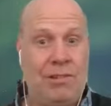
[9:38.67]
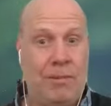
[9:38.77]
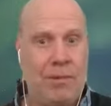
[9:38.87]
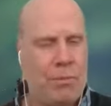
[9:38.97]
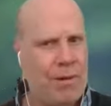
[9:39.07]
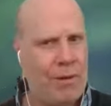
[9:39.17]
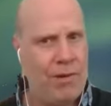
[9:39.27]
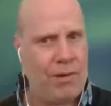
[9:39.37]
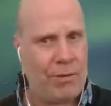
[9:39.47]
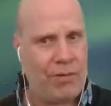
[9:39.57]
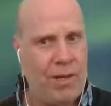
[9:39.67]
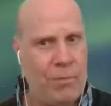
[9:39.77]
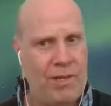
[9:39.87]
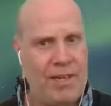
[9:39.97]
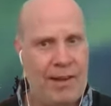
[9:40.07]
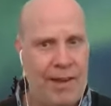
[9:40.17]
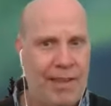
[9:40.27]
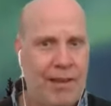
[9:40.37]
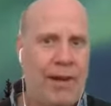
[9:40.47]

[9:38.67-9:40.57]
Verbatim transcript: And I'm just wondering if you'd confirm or deny that,